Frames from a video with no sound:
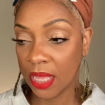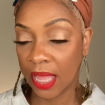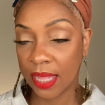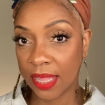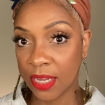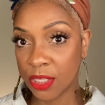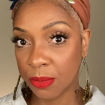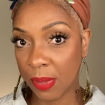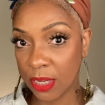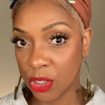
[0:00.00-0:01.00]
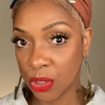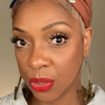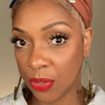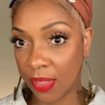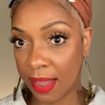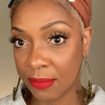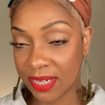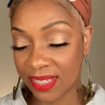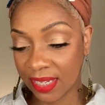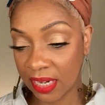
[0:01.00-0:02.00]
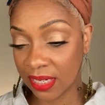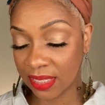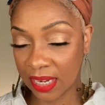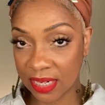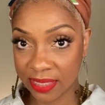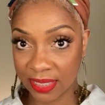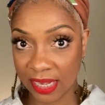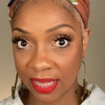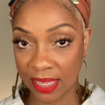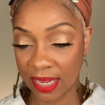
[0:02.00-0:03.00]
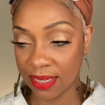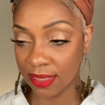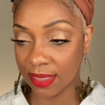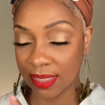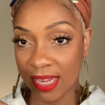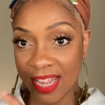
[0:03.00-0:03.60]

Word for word: I like to make sure that my skin is nicely cleansed.